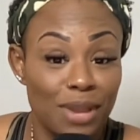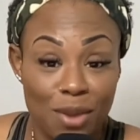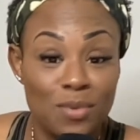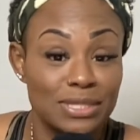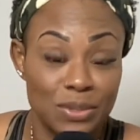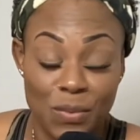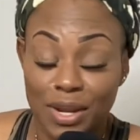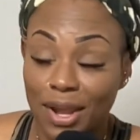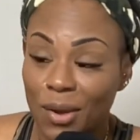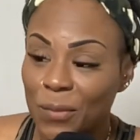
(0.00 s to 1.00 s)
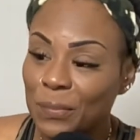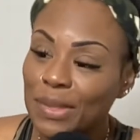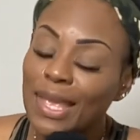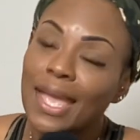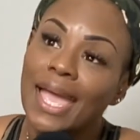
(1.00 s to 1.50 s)
and what's going on.
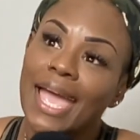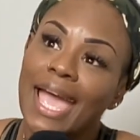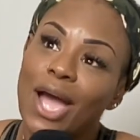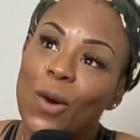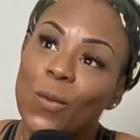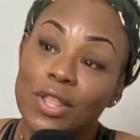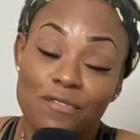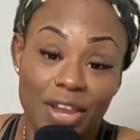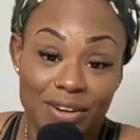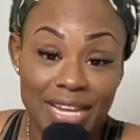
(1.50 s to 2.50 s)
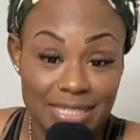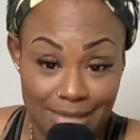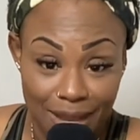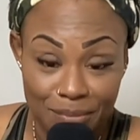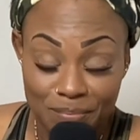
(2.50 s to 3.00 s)
Well, the very next
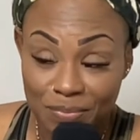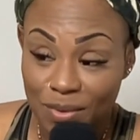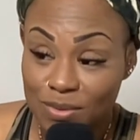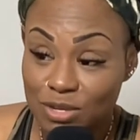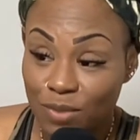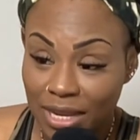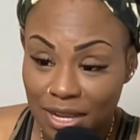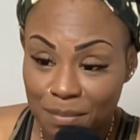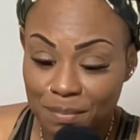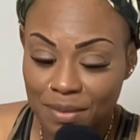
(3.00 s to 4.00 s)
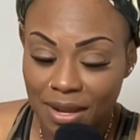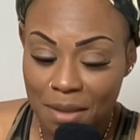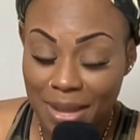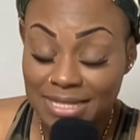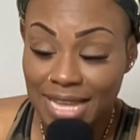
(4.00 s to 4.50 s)
day, once you wake up,
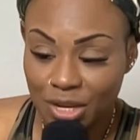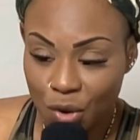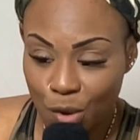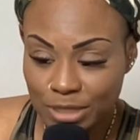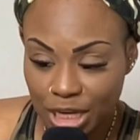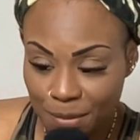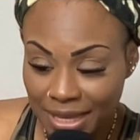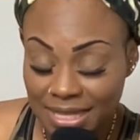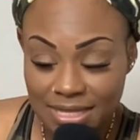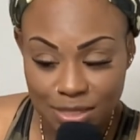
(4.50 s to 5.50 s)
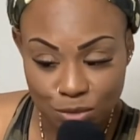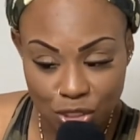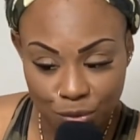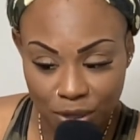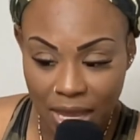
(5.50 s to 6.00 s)
I decided to go home and check on my kids because it was a
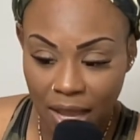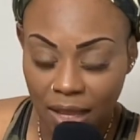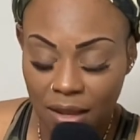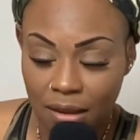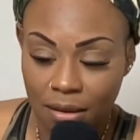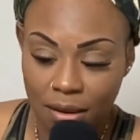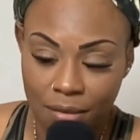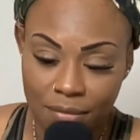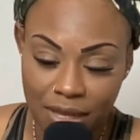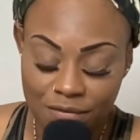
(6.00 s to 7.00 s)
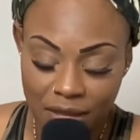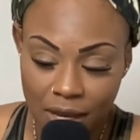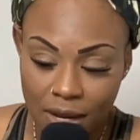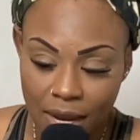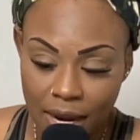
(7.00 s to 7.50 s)
3-day
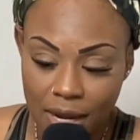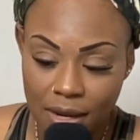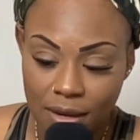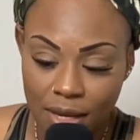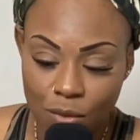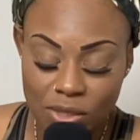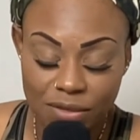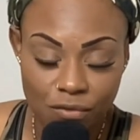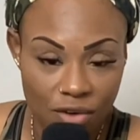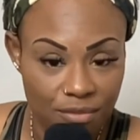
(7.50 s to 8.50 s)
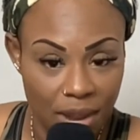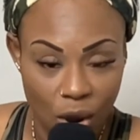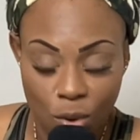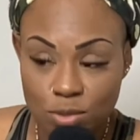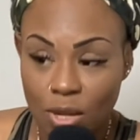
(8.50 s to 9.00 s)
event, and it wasn't far from my
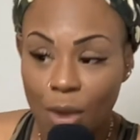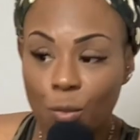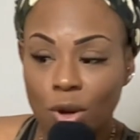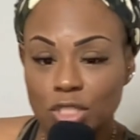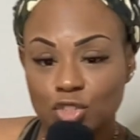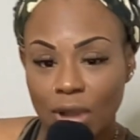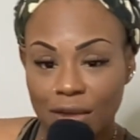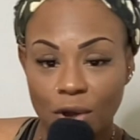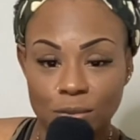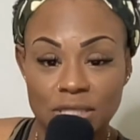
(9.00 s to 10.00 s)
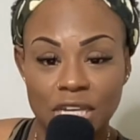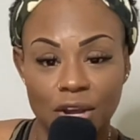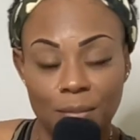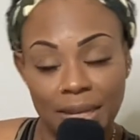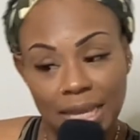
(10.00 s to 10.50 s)
home, so I wanted to drive home to check
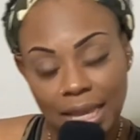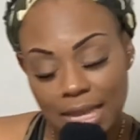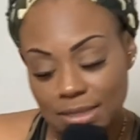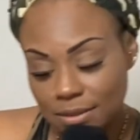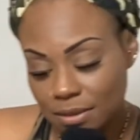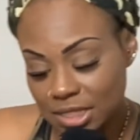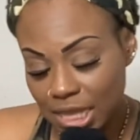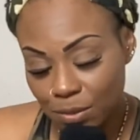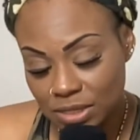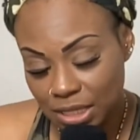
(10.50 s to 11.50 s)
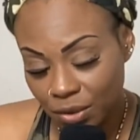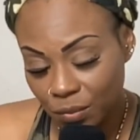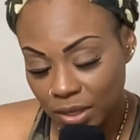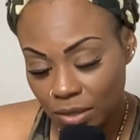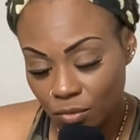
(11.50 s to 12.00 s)
on my kids because they was there
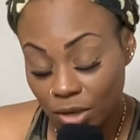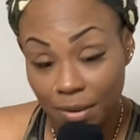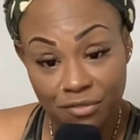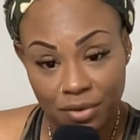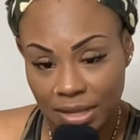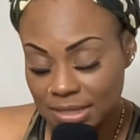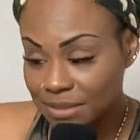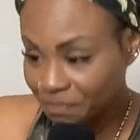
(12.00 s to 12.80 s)
with one of my friends.